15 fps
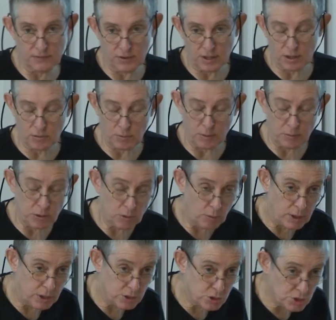If you think about the
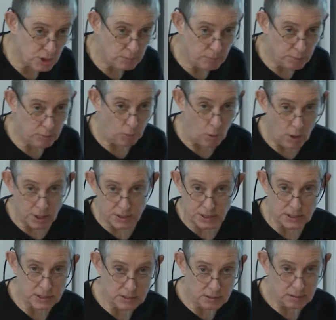way a chimp walks,
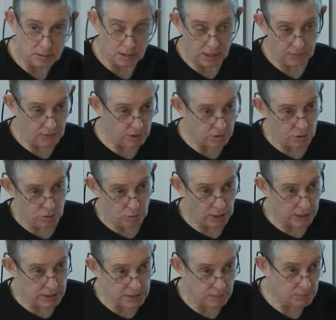it's kind of on two
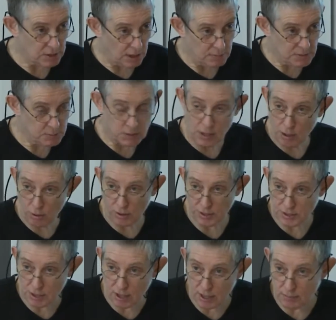legs sometimes, but not all the
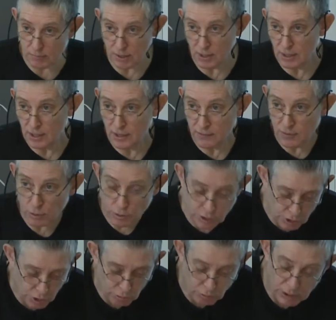time. If you look at
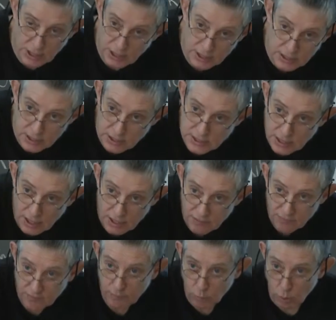a gorilla, it's kind
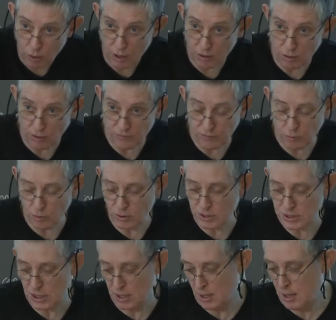of more on all
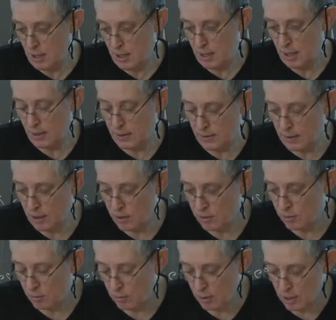fours. And then the
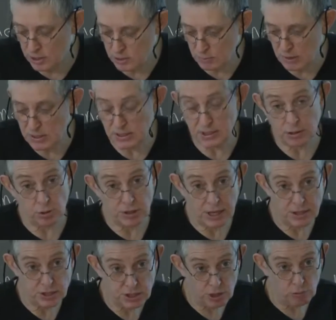other species they looked
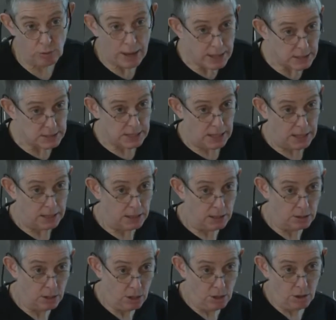at is the orangutan,
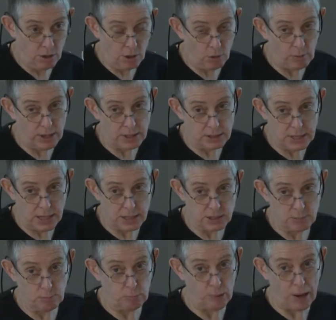and
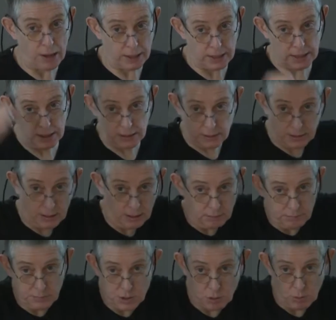orangutans brachiate. They
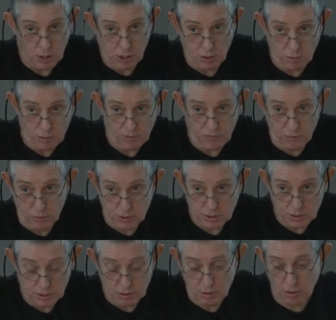swing through the
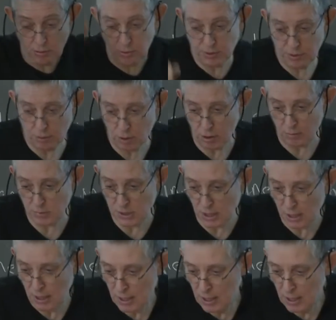forest with their arms.